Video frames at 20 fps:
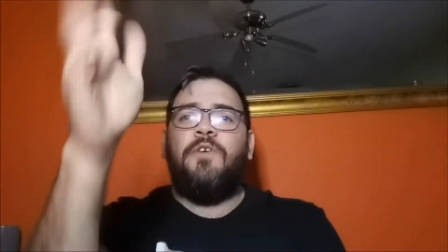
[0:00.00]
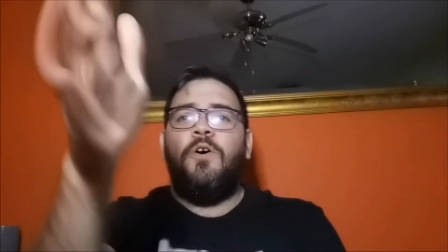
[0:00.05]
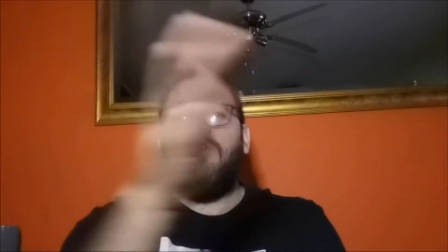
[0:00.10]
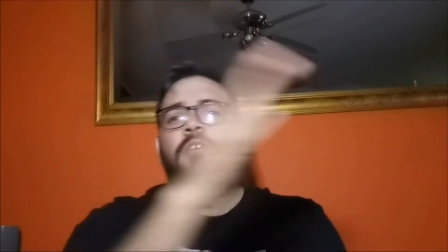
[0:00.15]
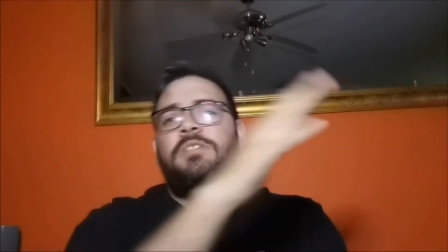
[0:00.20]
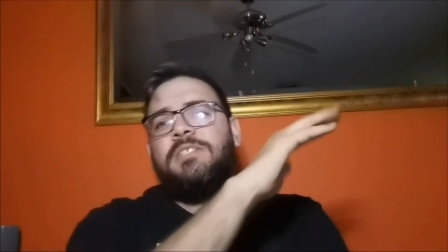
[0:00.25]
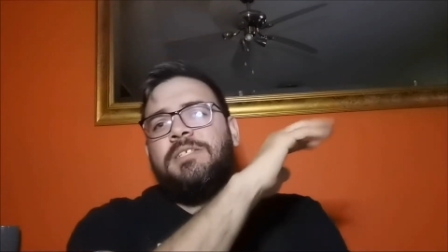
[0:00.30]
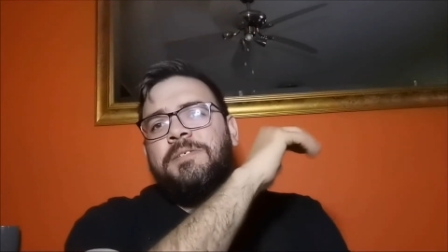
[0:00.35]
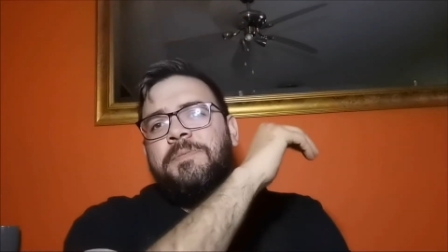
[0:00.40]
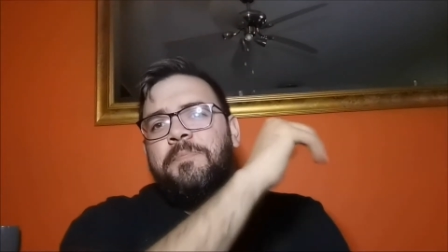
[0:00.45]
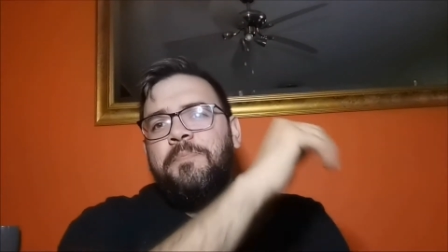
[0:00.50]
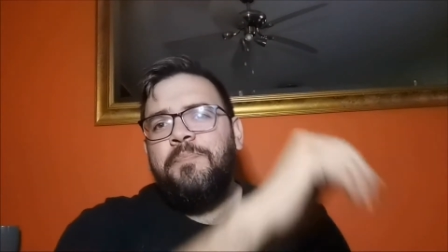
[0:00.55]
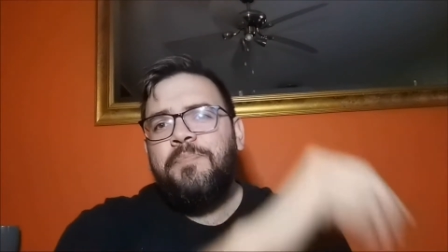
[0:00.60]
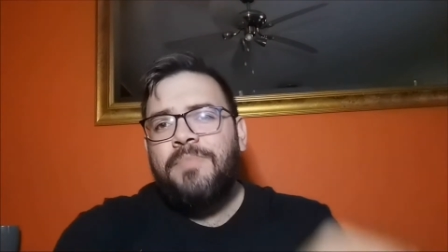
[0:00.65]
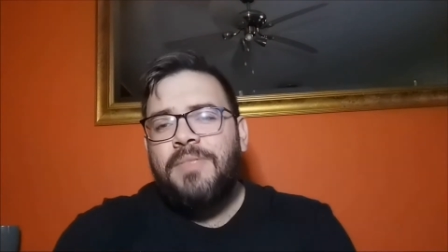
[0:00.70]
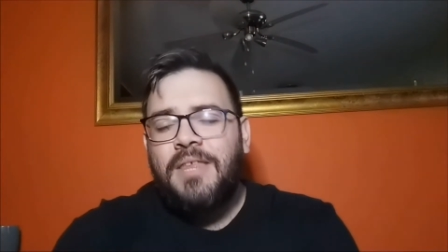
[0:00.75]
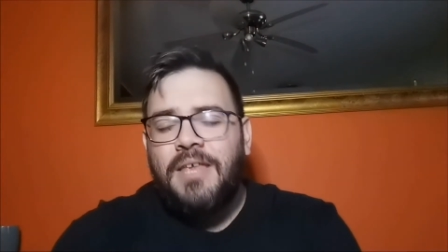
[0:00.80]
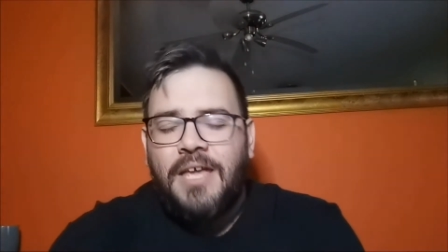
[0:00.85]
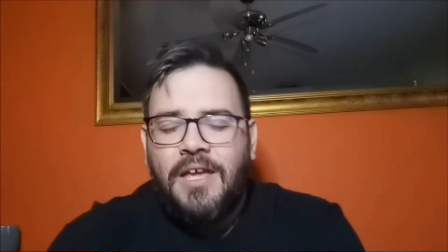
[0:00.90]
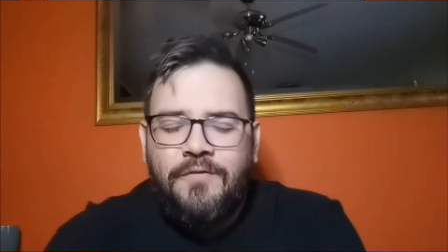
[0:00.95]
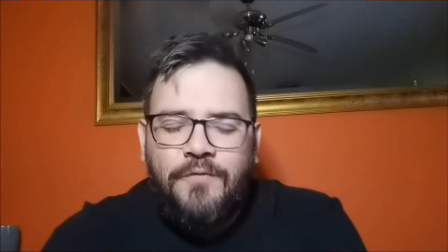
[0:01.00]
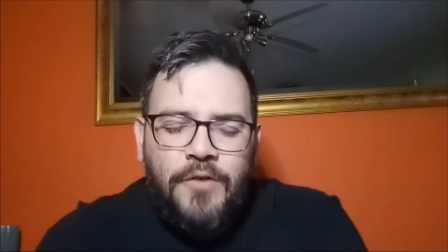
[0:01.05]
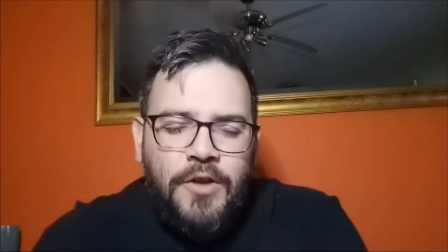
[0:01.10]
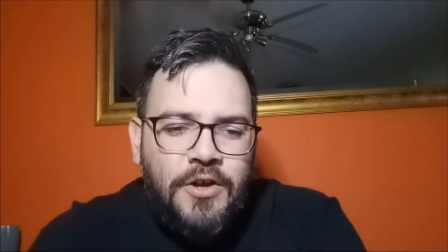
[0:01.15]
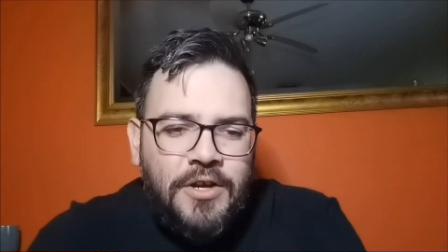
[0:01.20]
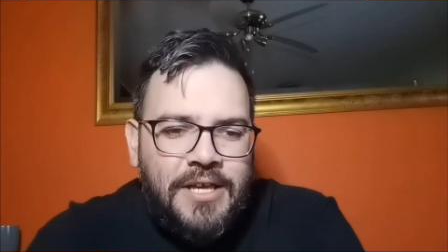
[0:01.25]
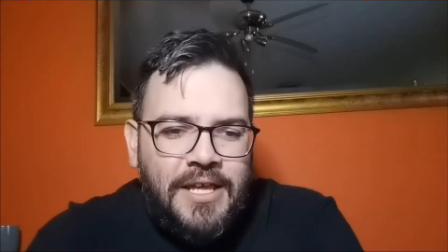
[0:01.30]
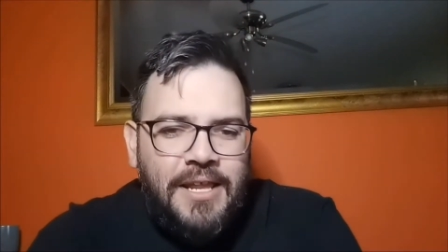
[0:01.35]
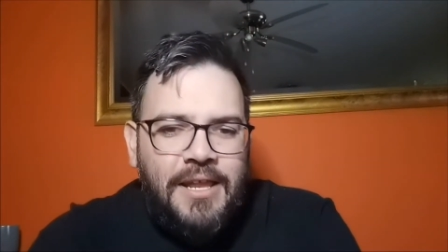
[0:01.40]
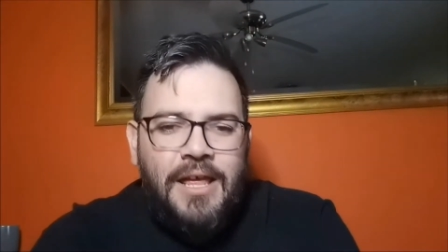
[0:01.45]
course, if you
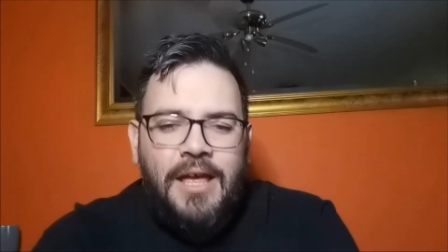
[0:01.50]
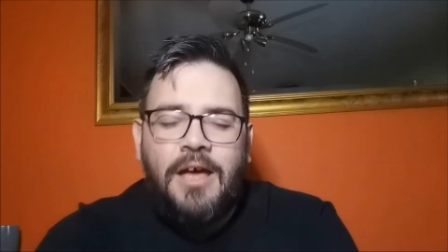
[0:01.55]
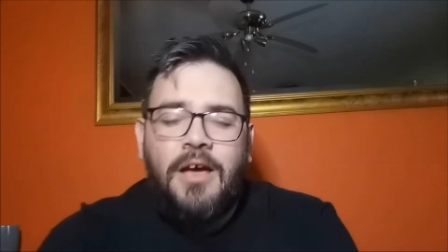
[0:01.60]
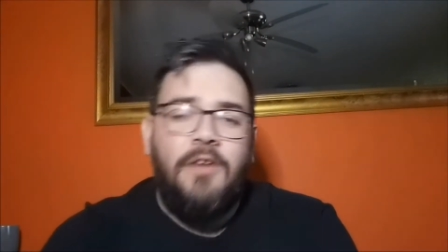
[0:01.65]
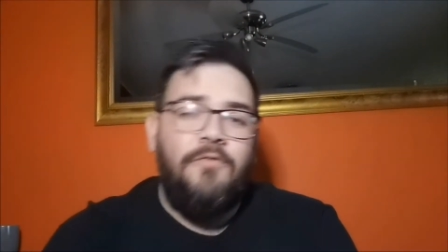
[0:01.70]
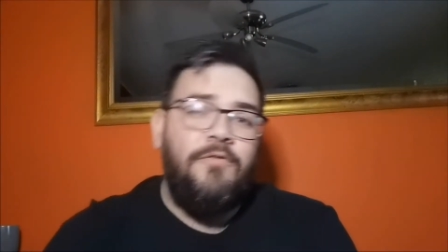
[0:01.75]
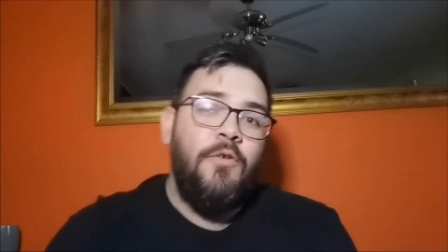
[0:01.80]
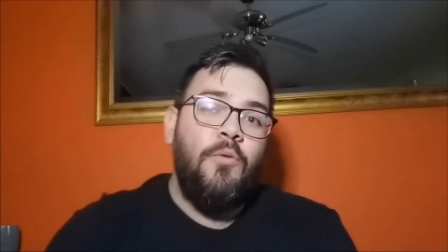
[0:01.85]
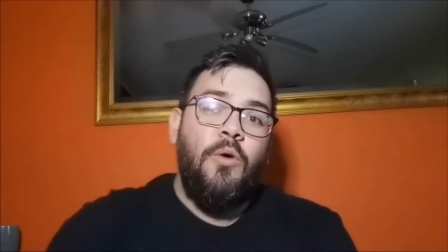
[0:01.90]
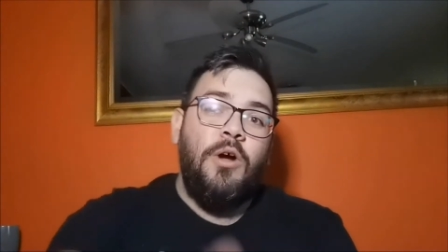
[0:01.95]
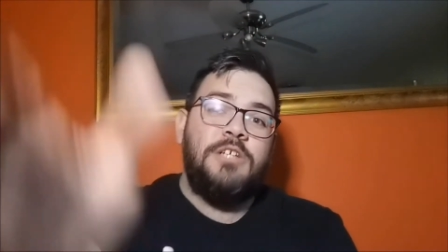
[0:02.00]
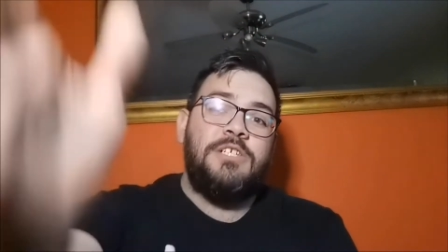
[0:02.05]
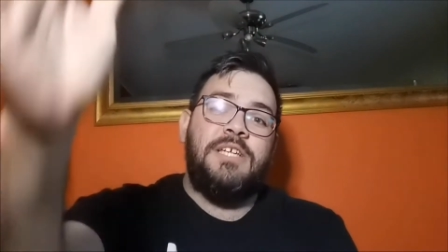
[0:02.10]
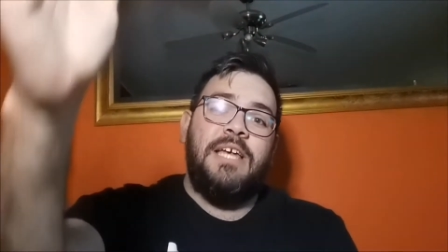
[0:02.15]
watched